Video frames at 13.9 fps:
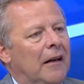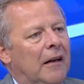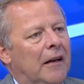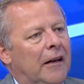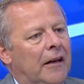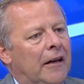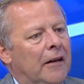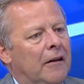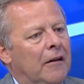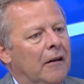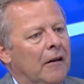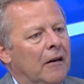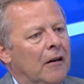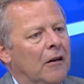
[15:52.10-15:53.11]

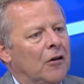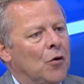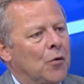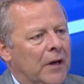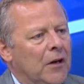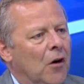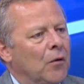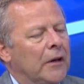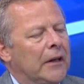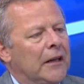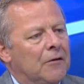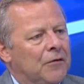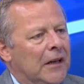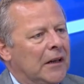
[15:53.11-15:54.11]
And you can
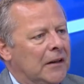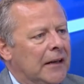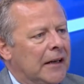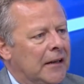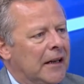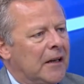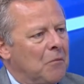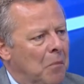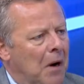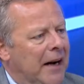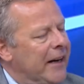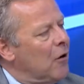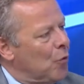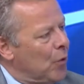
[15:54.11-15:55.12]
only validate that
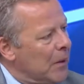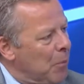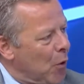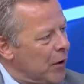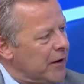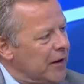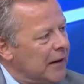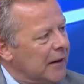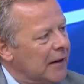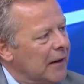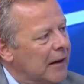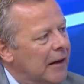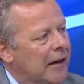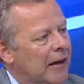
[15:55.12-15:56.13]
by reporting.
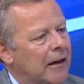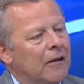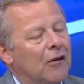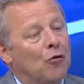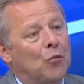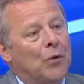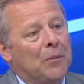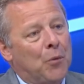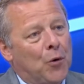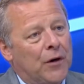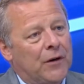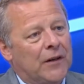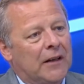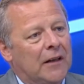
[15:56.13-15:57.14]
And
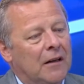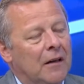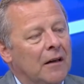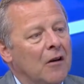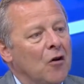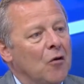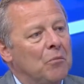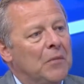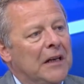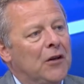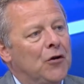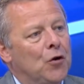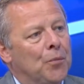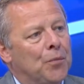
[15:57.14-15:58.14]
reporting
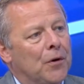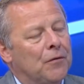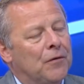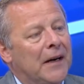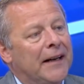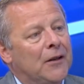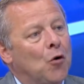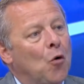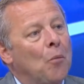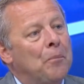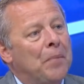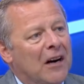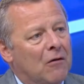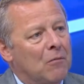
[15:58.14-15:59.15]
means you provide
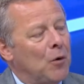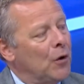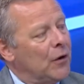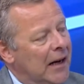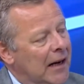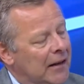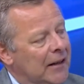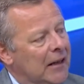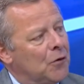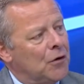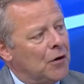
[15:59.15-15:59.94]
comparable data